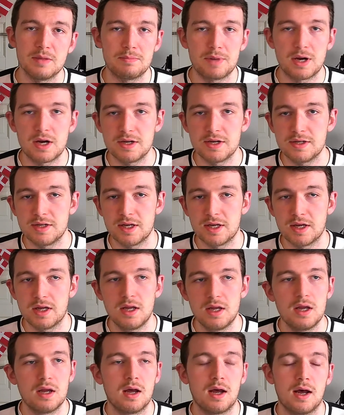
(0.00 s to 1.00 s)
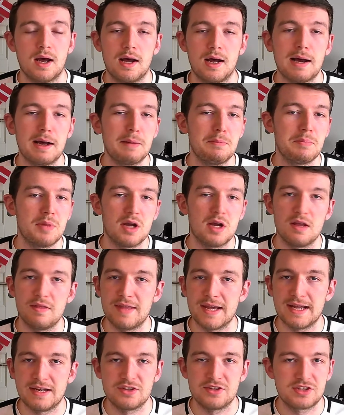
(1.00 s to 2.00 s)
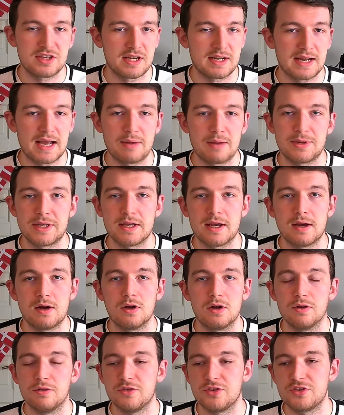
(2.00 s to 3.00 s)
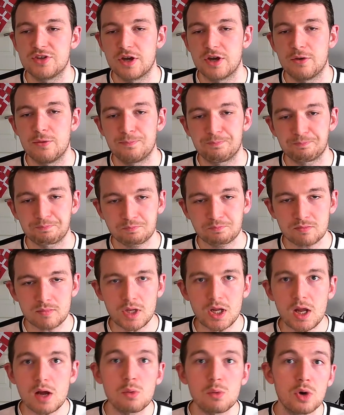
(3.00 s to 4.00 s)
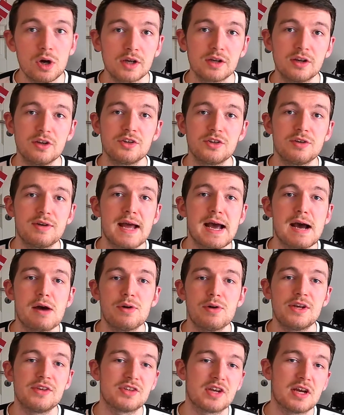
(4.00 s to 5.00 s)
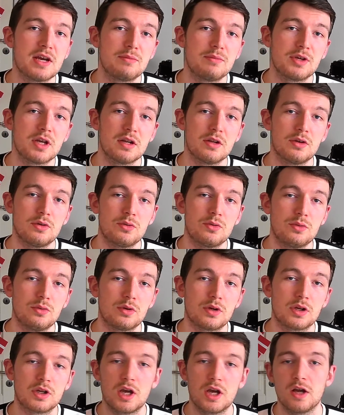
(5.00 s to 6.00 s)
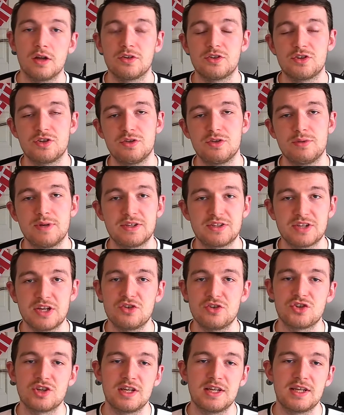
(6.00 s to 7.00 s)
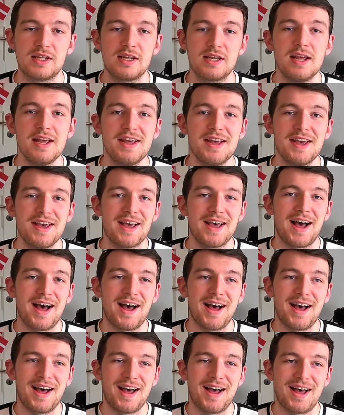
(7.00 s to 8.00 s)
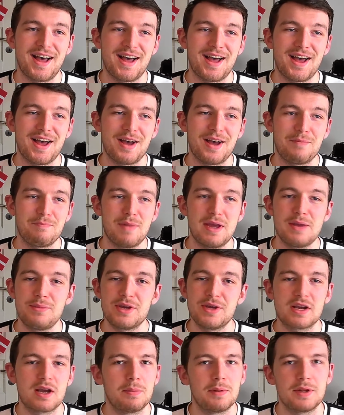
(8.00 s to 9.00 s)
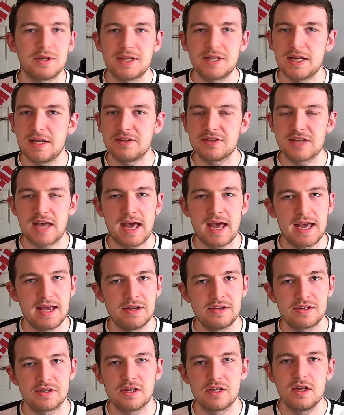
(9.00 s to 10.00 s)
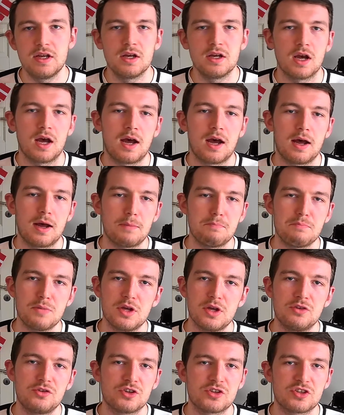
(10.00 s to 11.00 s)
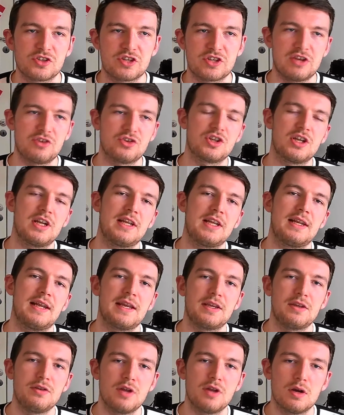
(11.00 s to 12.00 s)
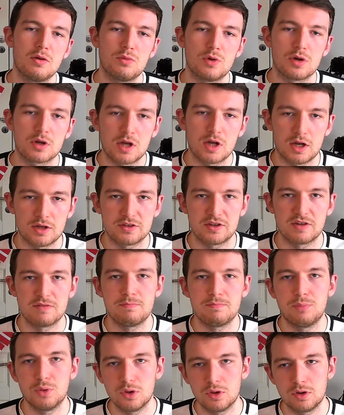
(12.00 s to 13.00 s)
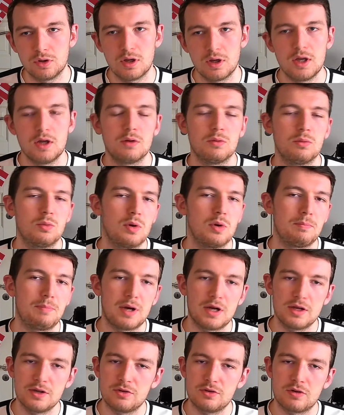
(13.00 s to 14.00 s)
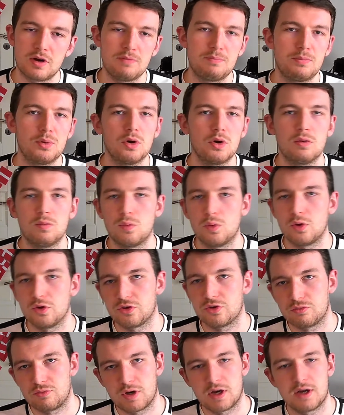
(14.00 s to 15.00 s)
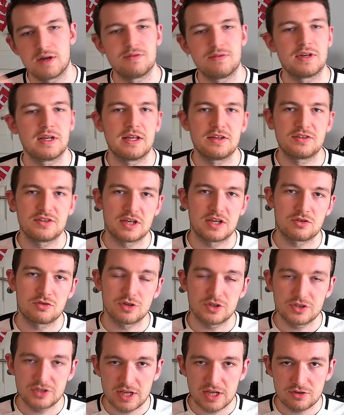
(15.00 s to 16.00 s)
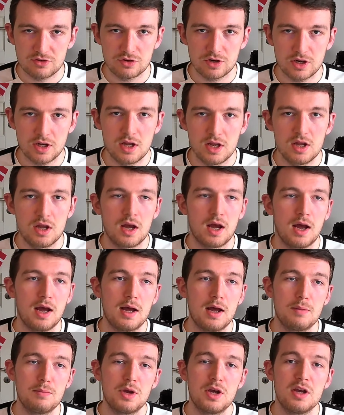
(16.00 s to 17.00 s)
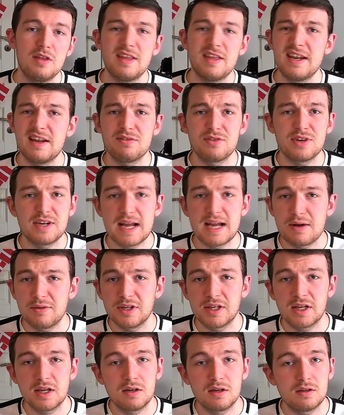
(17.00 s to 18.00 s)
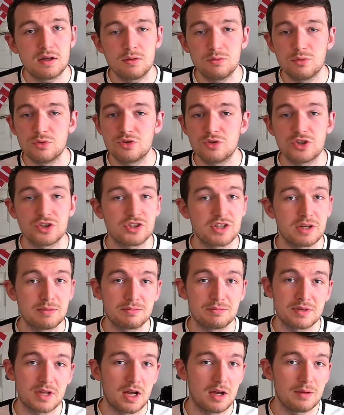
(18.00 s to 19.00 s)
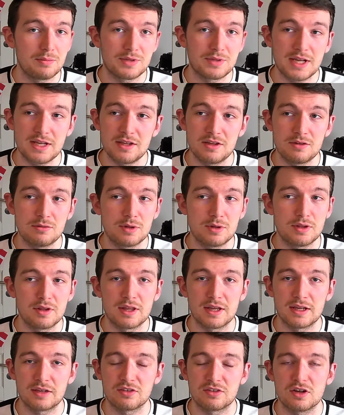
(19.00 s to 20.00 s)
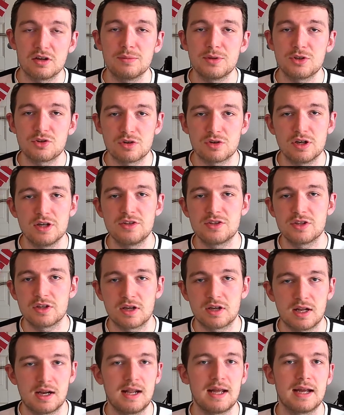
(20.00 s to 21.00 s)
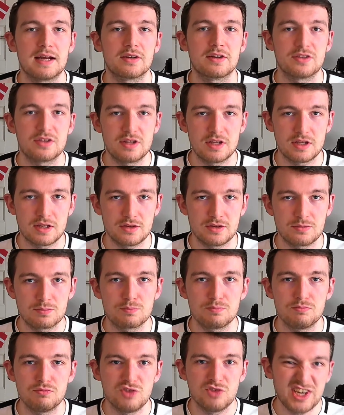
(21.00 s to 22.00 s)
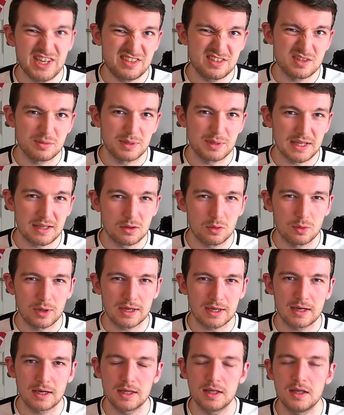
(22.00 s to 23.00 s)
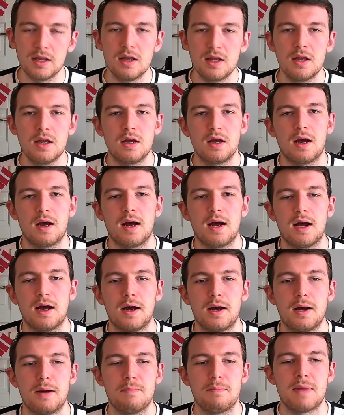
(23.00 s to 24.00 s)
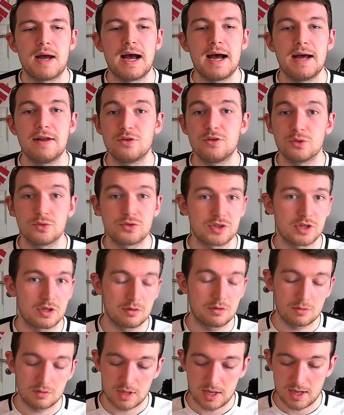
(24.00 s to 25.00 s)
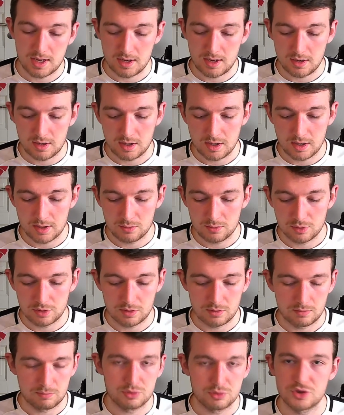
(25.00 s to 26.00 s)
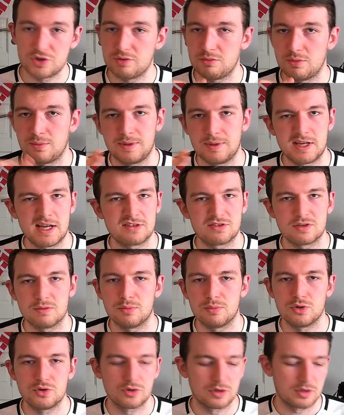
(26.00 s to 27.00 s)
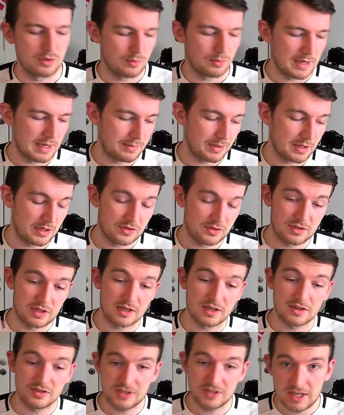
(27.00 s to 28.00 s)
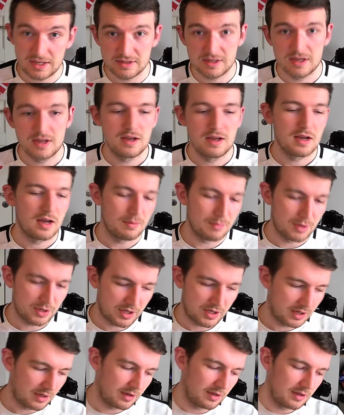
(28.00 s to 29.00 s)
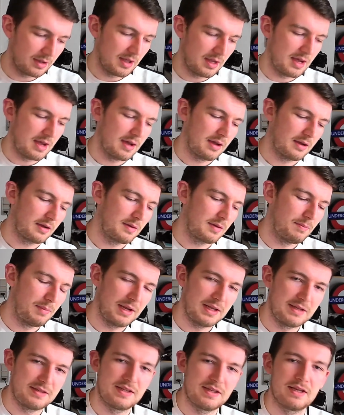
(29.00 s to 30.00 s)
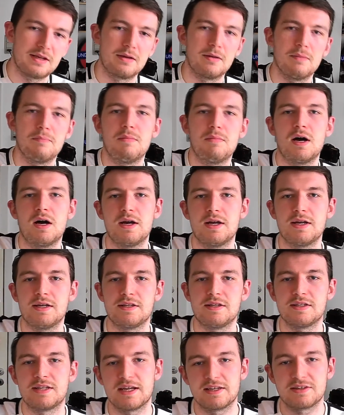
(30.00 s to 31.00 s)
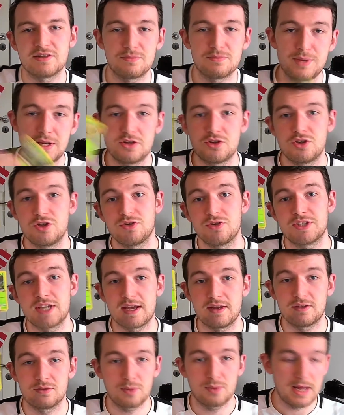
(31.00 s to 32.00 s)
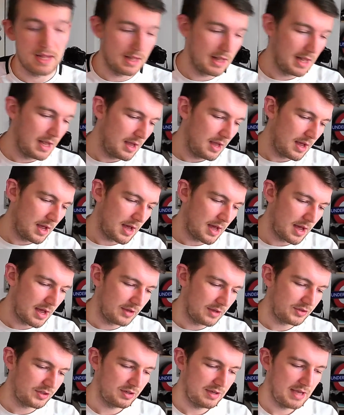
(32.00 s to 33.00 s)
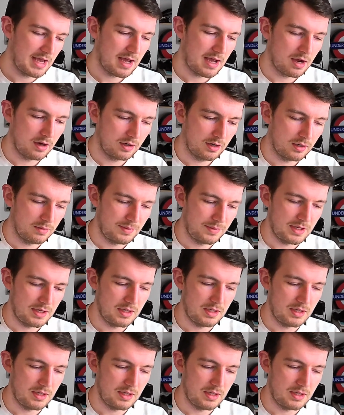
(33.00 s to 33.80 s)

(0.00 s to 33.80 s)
in a binder, and then seeing how we get on. So what I'm going to do now is I'm going to cut to essentially maybe a couple of days ahead, and just essentially let you know what cards I've bought, what binder I bought, what's arriving, etc, etc. And then every now and again I will just update you on things. I'm going to be trying to collect these reasonably quickly. And also I will presumably at some point during the way, because like I said, I'm looking at completing my Detective Pikachu set as well. So yeah, I'm going to